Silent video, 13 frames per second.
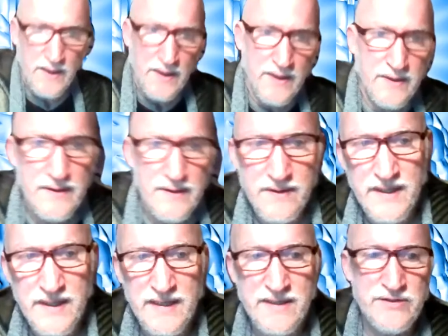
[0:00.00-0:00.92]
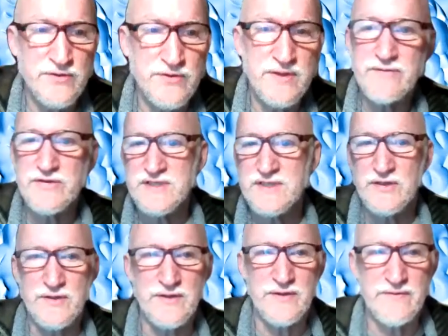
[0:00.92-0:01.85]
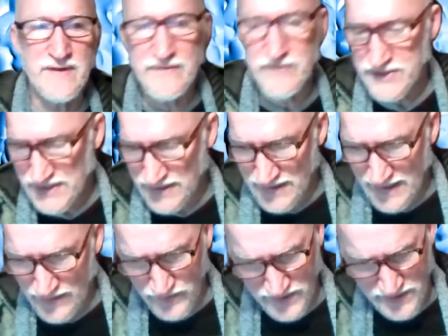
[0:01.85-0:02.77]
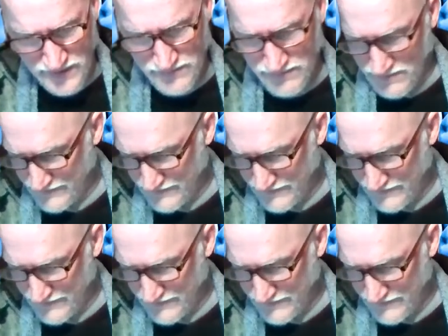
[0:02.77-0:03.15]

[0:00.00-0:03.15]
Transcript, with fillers: Okay, because you never you never said that one either.